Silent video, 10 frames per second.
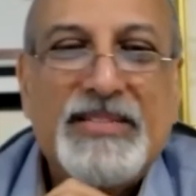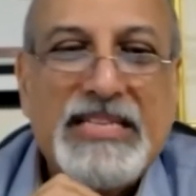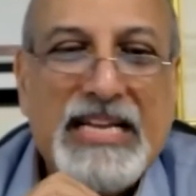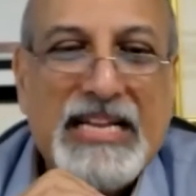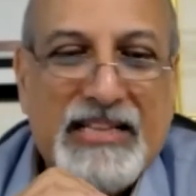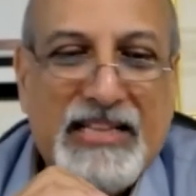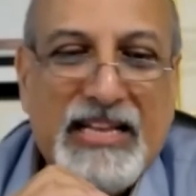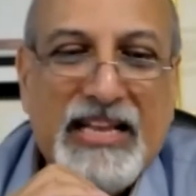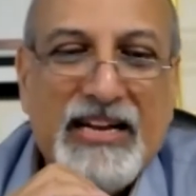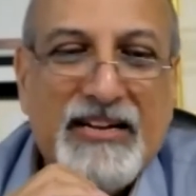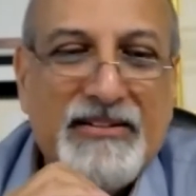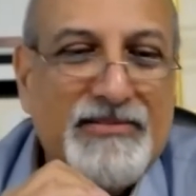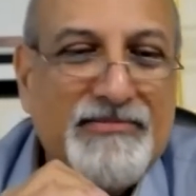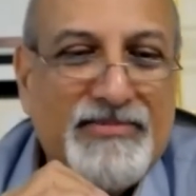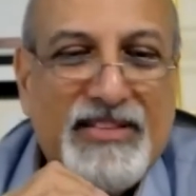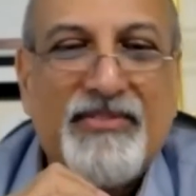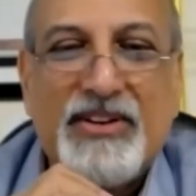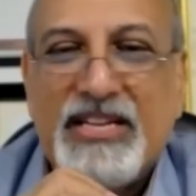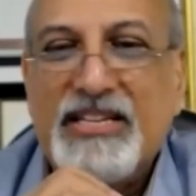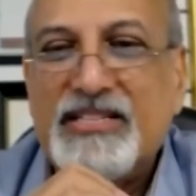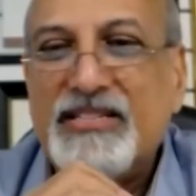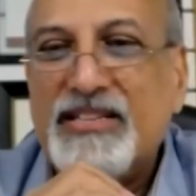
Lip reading: And I think there are several reasons,